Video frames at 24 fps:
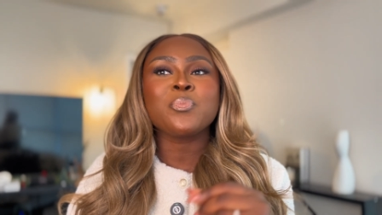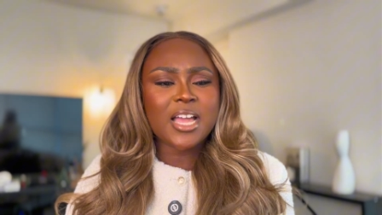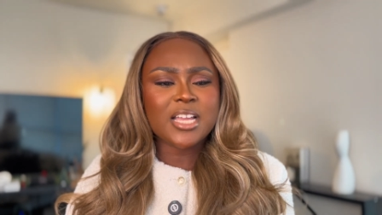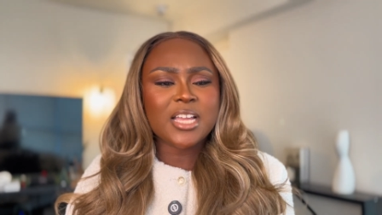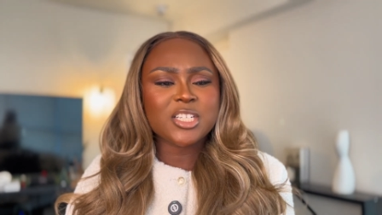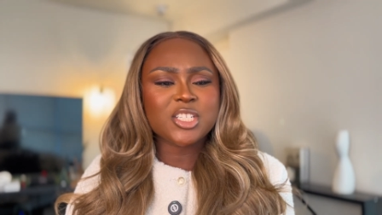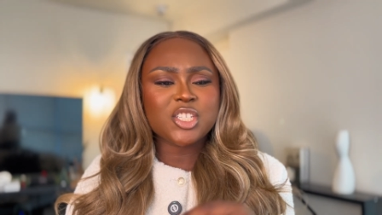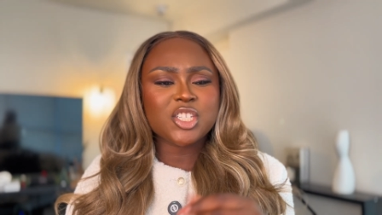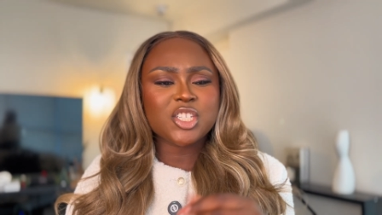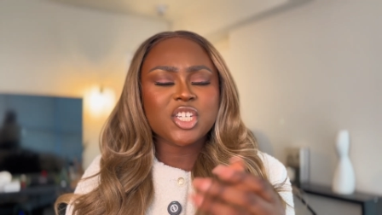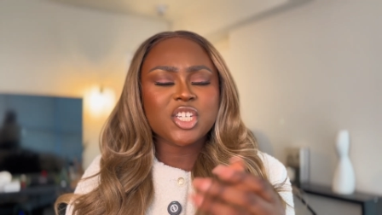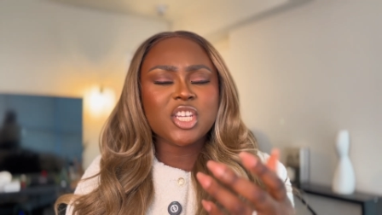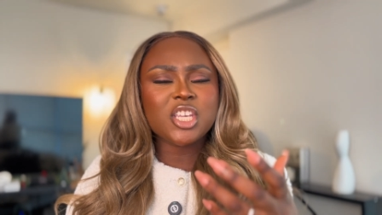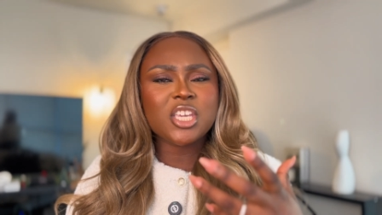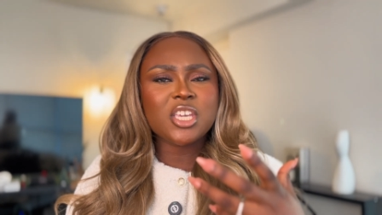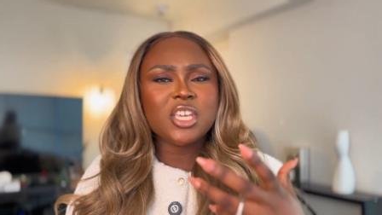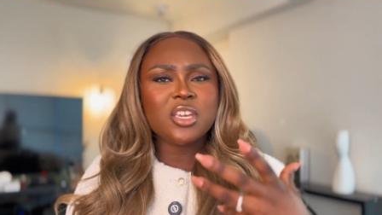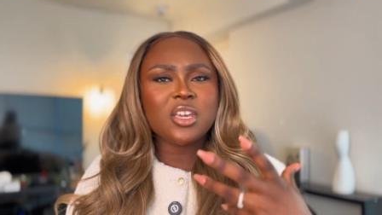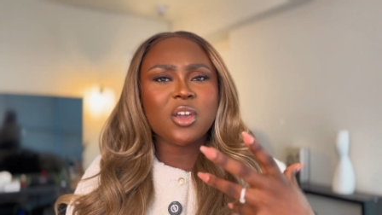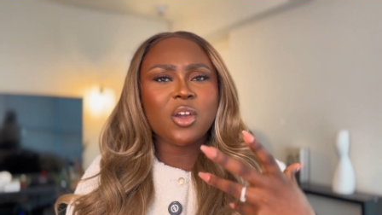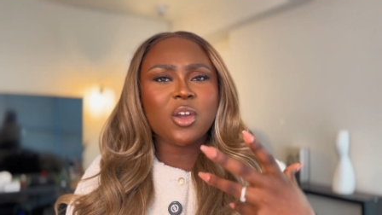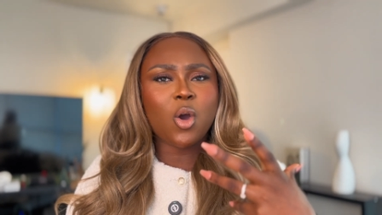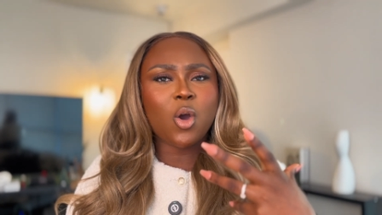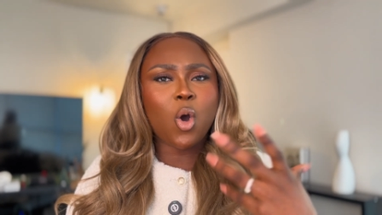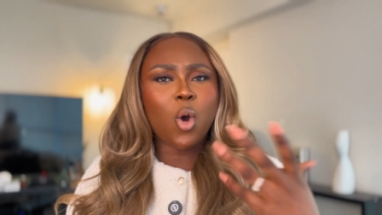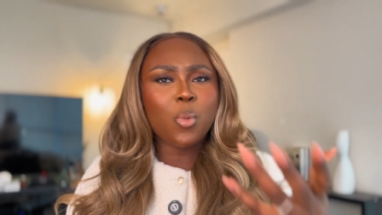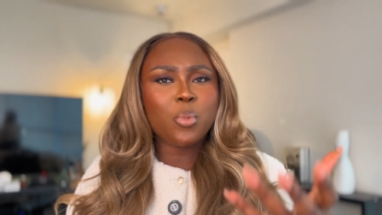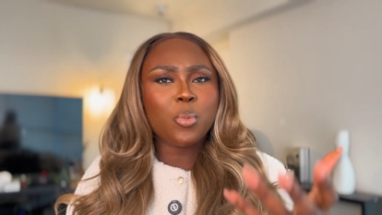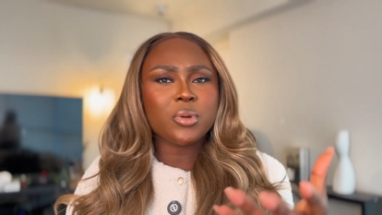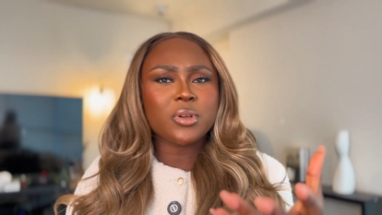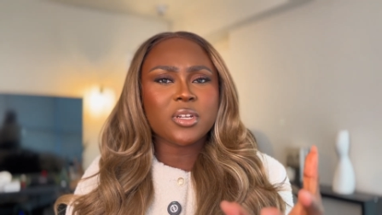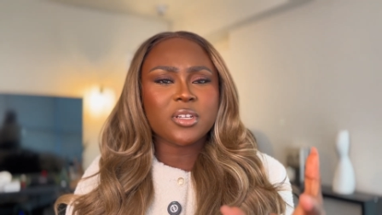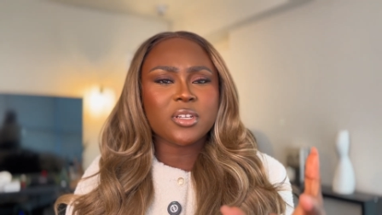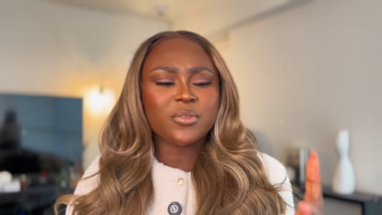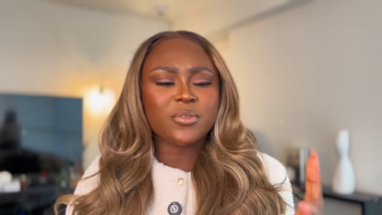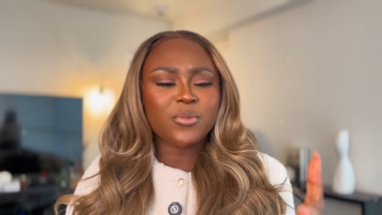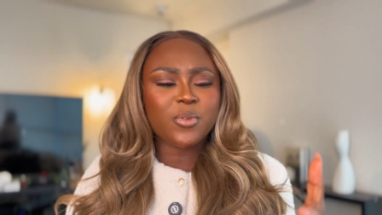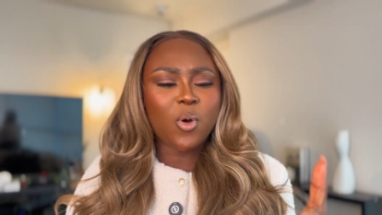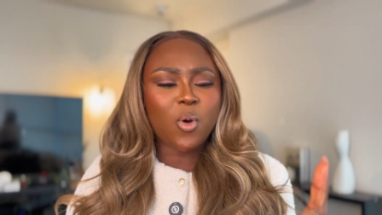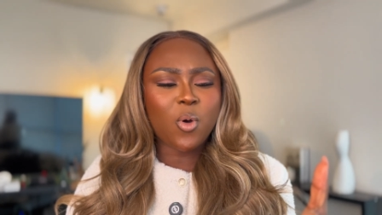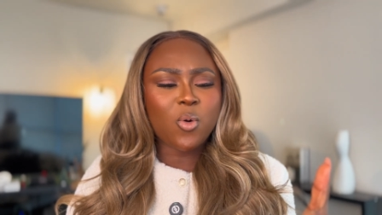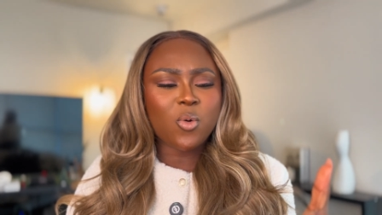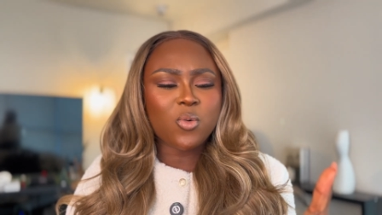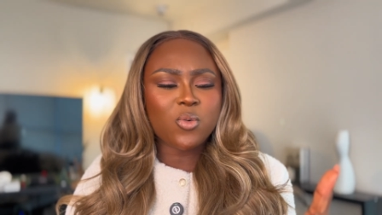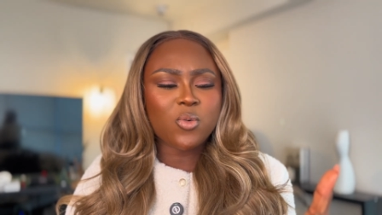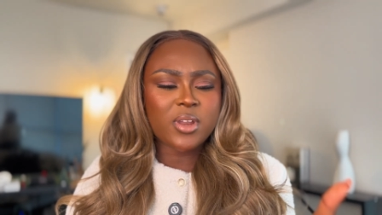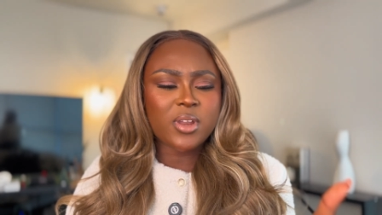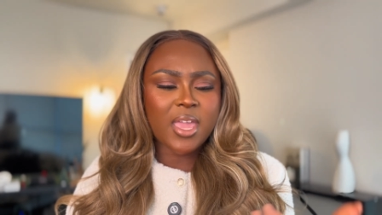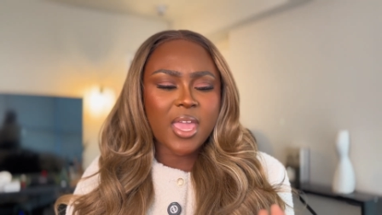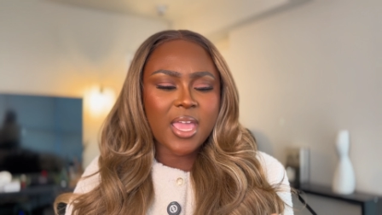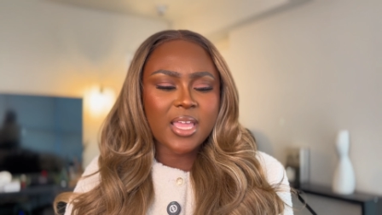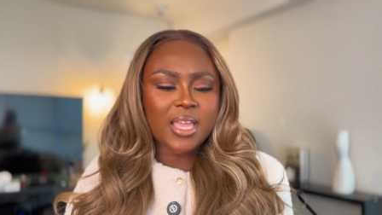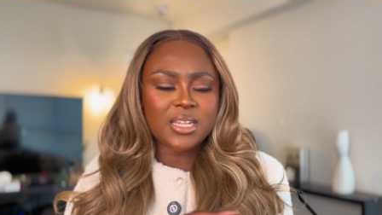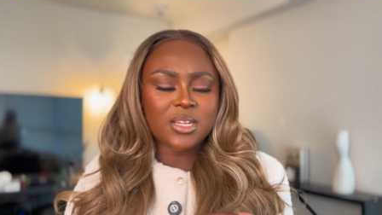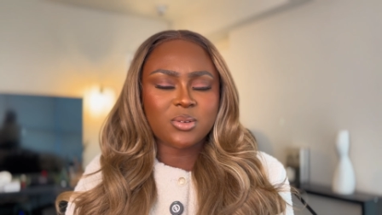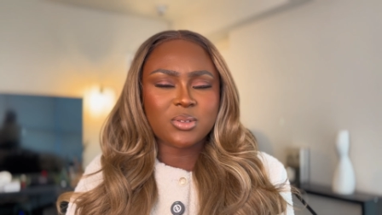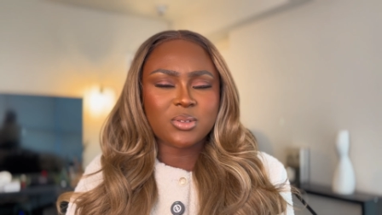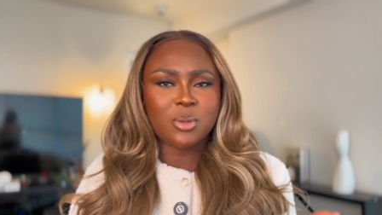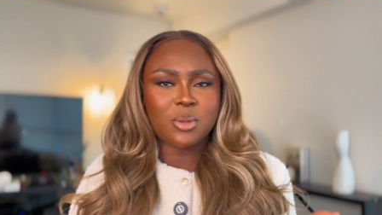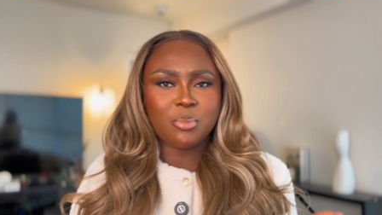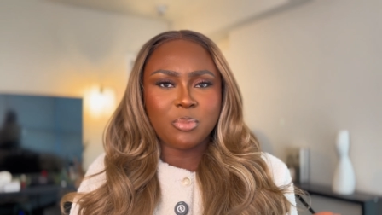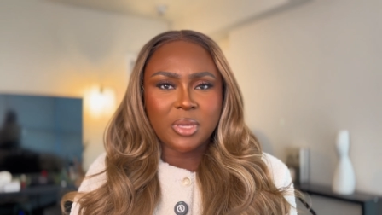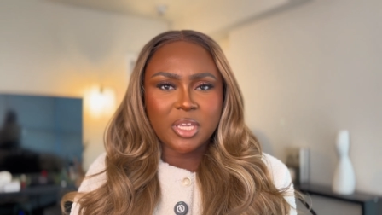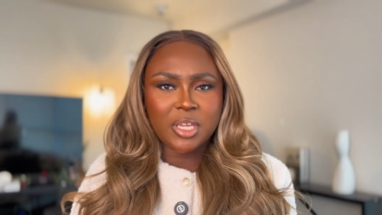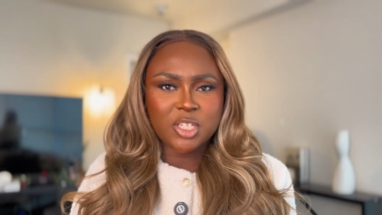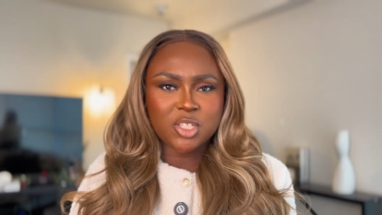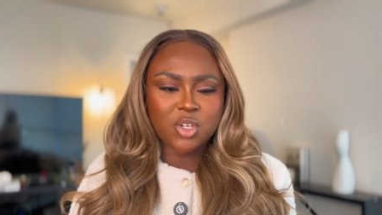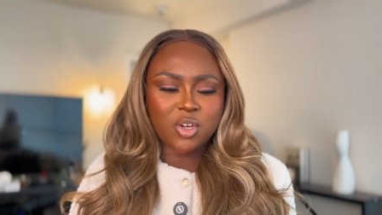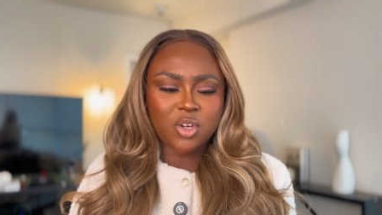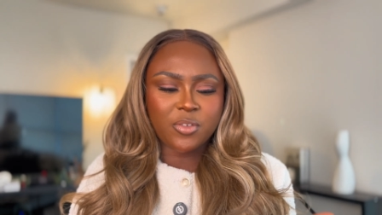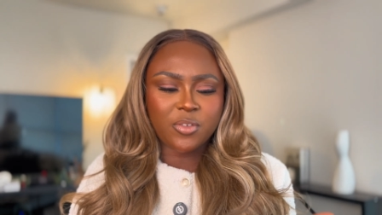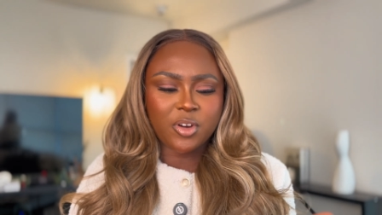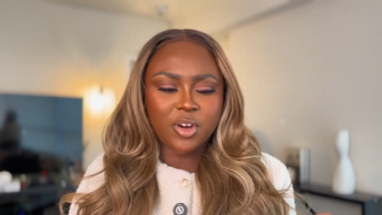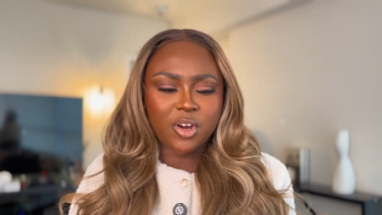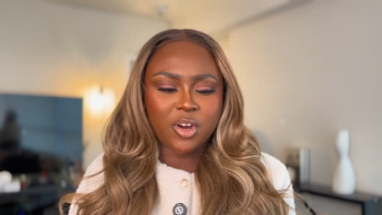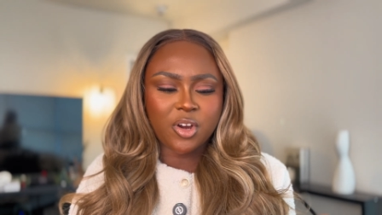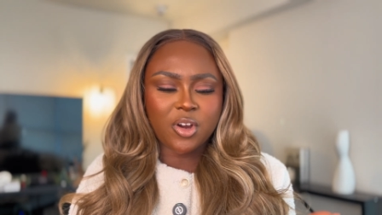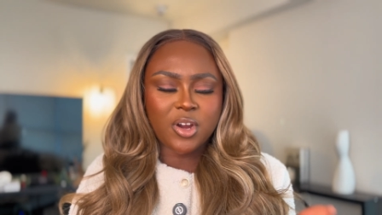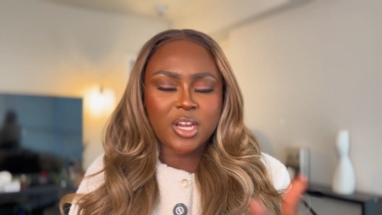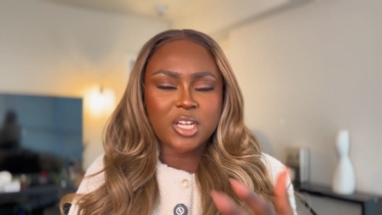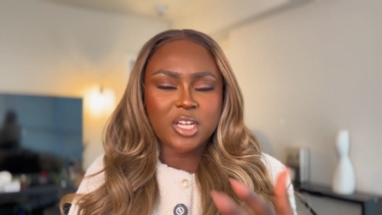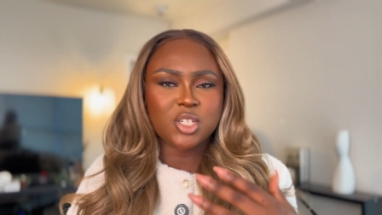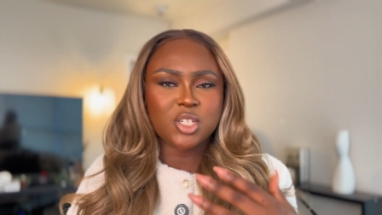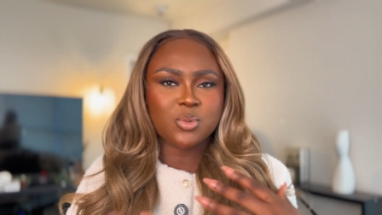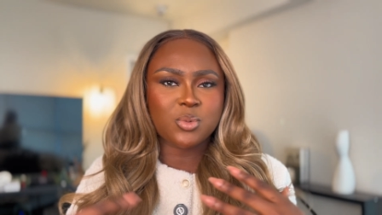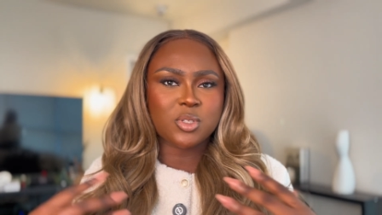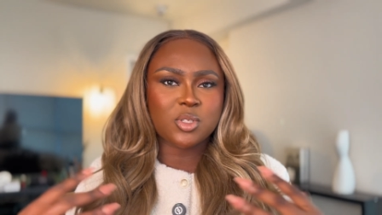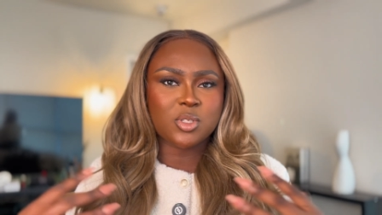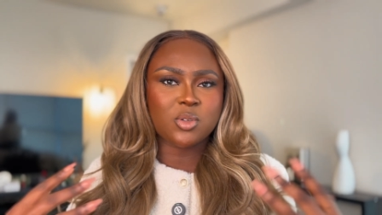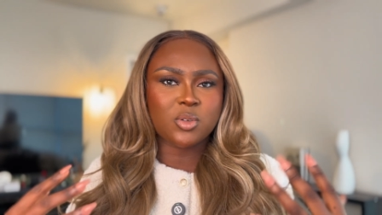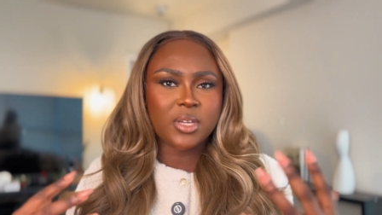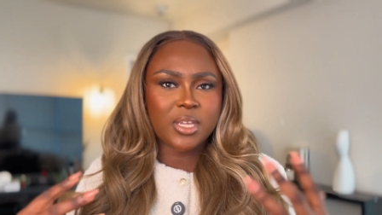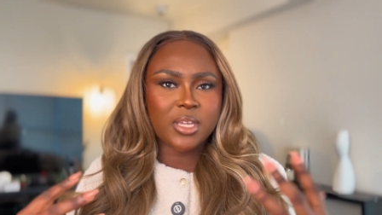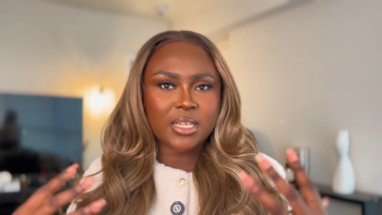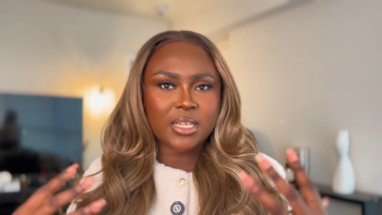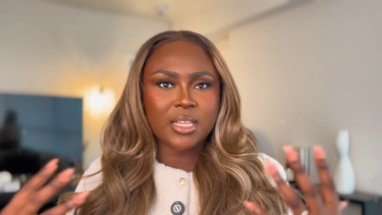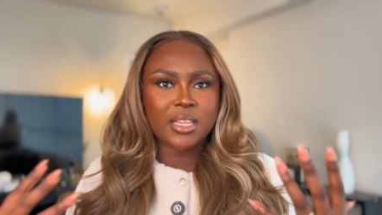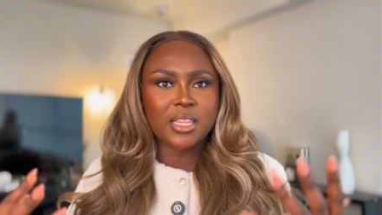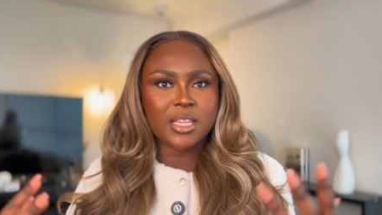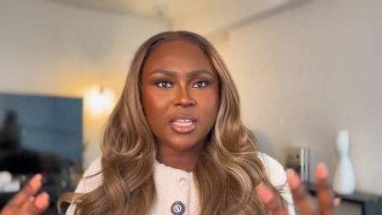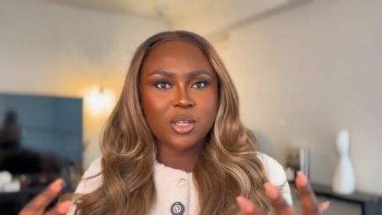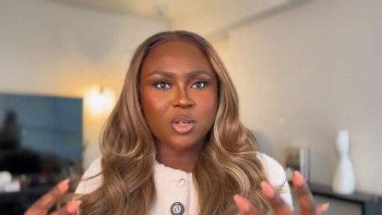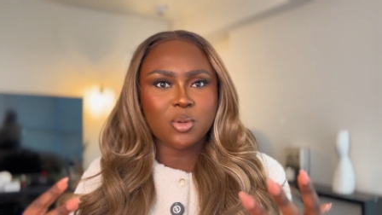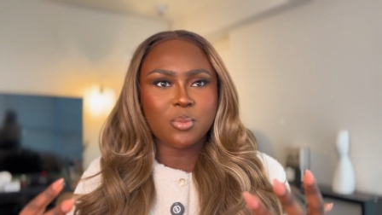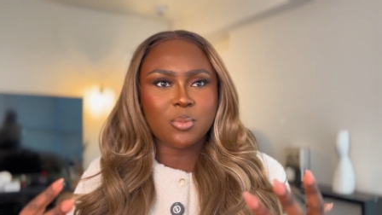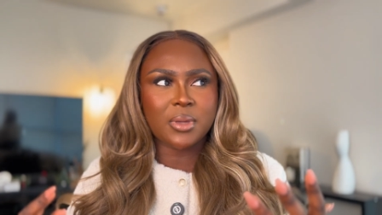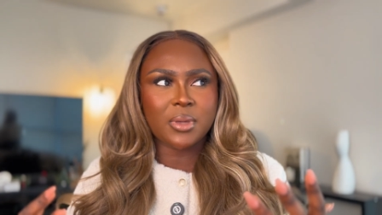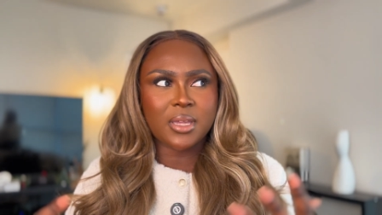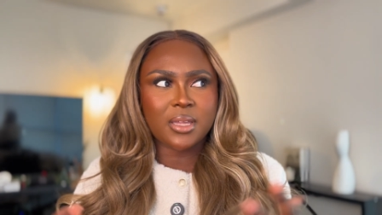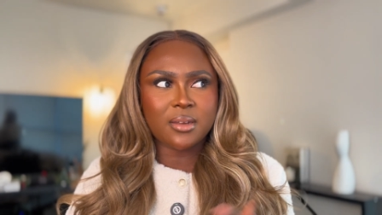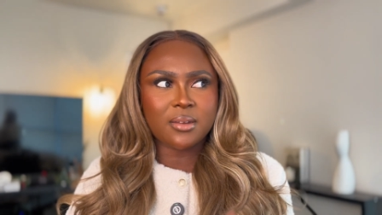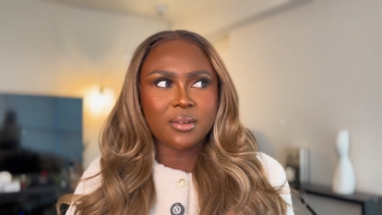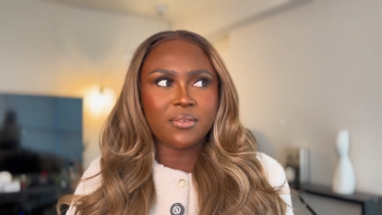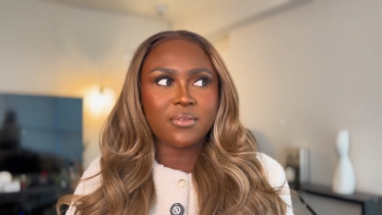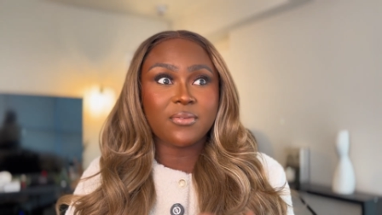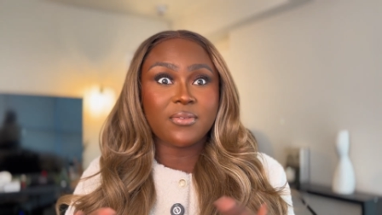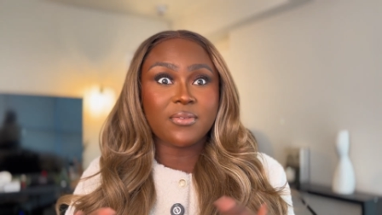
She opened her phone and there was a picture of her and she was looking a little bit